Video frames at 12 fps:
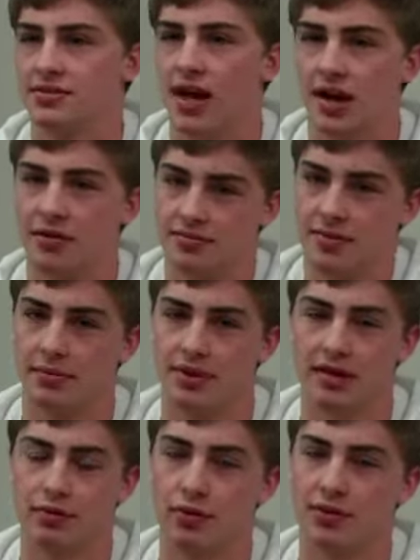I mean,
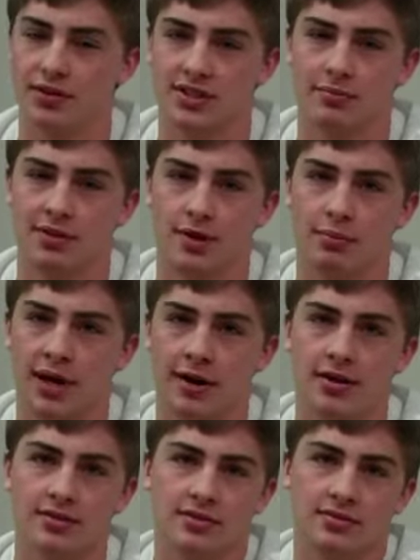everyone looks up to their
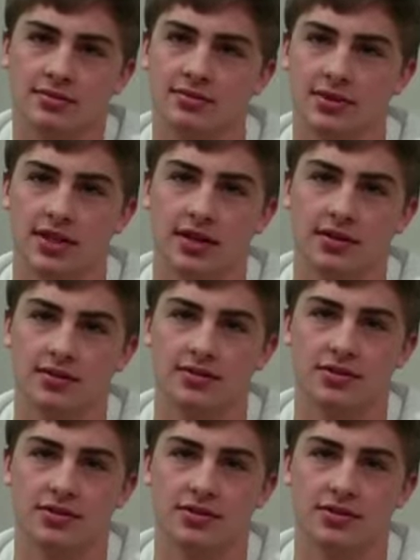parents, you know.